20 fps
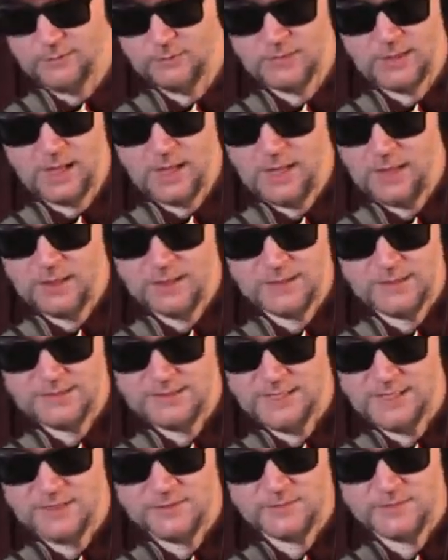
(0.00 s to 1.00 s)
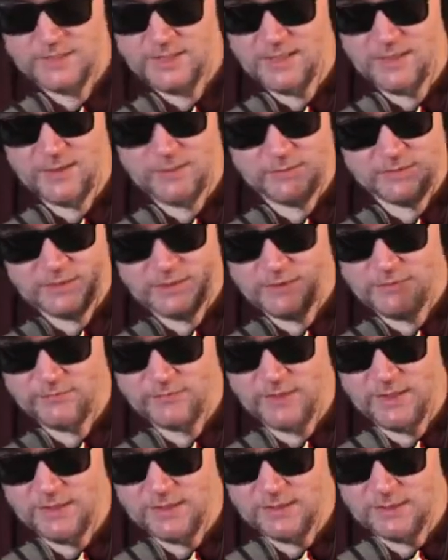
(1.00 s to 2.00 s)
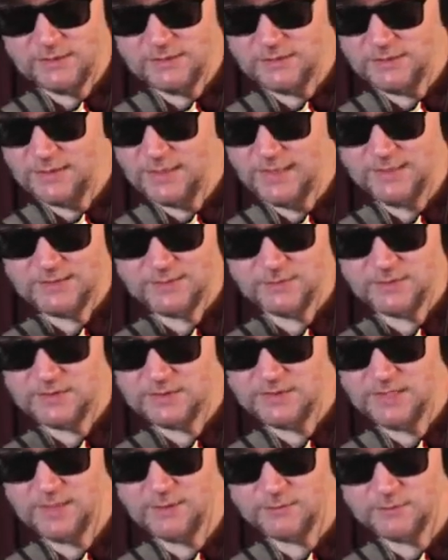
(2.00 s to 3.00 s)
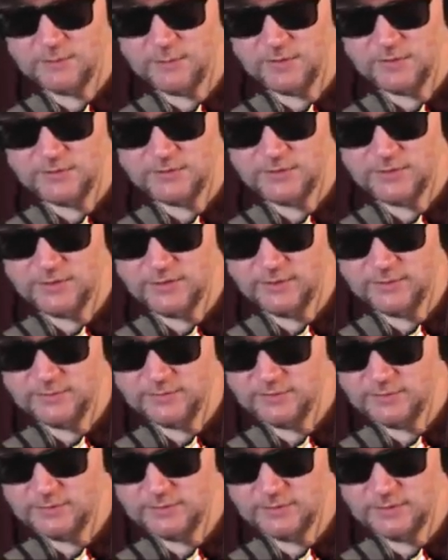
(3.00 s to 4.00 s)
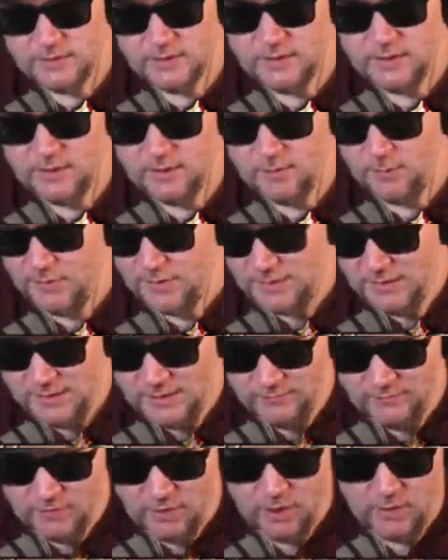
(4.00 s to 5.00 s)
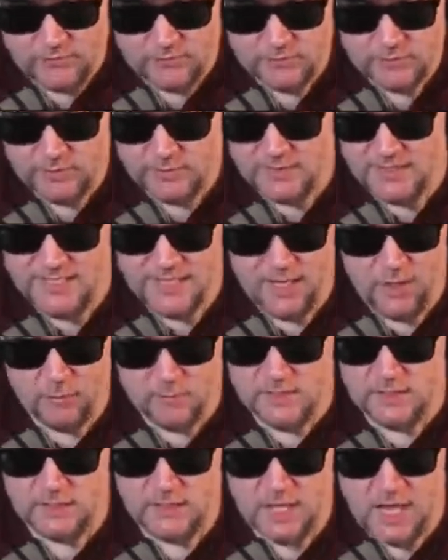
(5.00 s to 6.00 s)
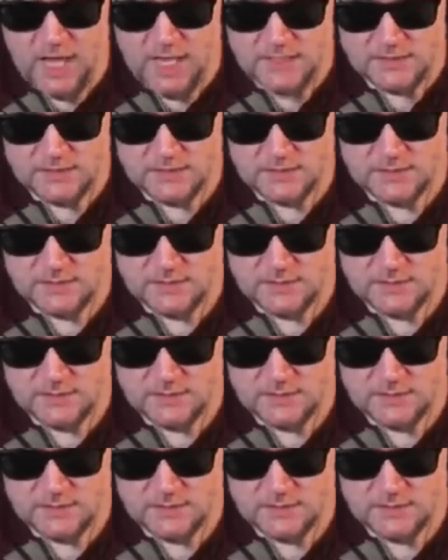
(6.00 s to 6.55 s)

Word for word: all I can say is he was a good friend. I had some good times with him on streams, uh, but even off stream, and he helped me a lot,